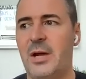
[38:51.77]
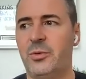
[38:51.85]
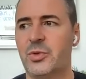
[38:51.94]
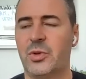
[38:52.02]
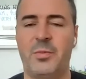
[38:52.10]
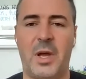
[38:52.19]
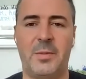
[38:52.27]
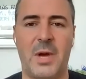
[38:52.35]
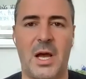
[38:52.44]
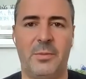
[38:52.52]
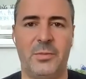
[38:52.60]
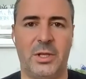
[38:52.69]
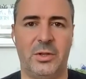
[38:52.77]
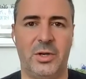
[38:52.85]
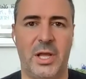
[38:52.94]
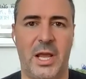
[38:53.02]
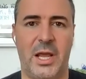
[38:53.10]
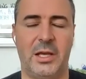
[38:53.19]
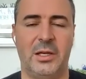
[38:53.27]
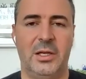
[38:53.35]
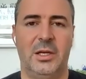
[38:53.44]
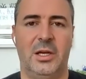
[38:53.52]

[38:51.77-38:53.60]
I was with my mom the other day.